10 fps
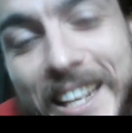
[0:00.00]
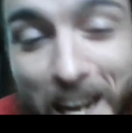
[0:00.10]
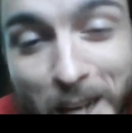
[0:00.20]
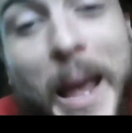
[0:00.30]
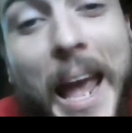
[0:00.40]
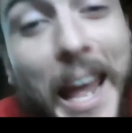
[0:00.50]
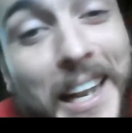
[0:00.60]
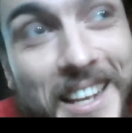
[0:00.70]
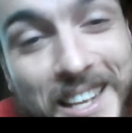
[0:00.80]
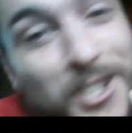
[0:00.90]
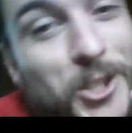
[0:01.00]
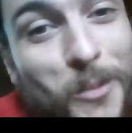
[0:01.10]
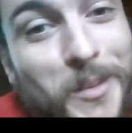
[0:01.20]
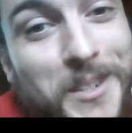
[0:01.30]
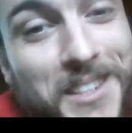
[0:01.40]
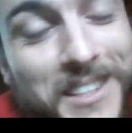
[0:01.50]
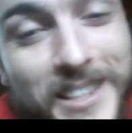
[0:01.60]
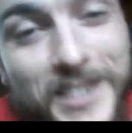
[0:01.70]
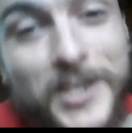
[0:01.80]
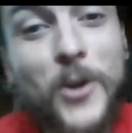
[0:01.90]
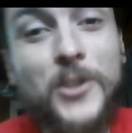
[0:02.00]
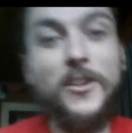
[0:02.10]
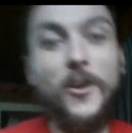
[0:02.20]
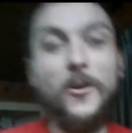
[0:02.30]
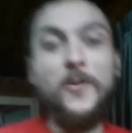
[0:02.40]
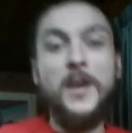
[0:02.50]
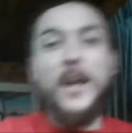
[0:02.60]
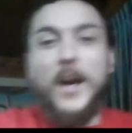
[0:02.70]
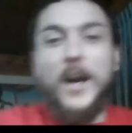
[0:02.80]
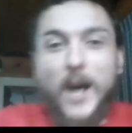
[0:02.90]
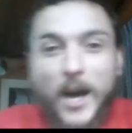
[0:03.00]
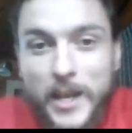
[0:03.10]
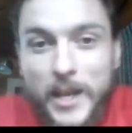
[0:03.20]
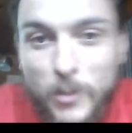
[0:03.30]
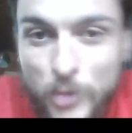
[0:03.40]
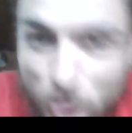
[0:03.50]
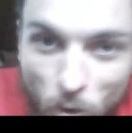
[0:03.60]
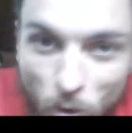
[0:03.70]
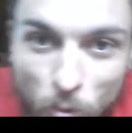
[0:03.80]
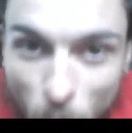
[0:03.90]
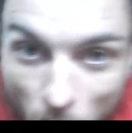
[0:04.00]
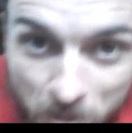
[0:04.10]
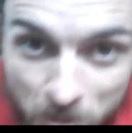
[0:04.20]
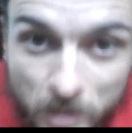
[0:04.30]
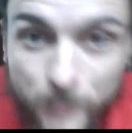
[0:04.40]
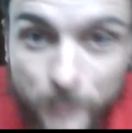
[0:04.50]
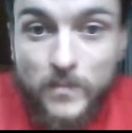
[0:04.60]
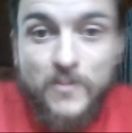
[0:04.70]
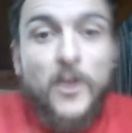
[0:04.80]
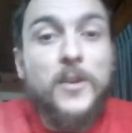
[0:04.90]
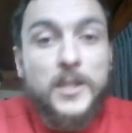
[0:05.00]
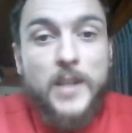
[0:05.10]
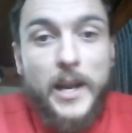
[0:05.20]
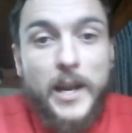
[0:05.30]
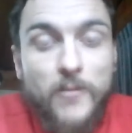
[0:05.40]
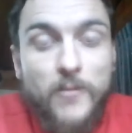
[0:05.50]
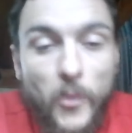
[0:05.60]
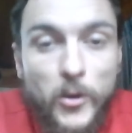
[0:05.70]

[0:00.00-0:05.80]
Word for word: young man in show business. Seriously, though, I was so nervous, very excited, very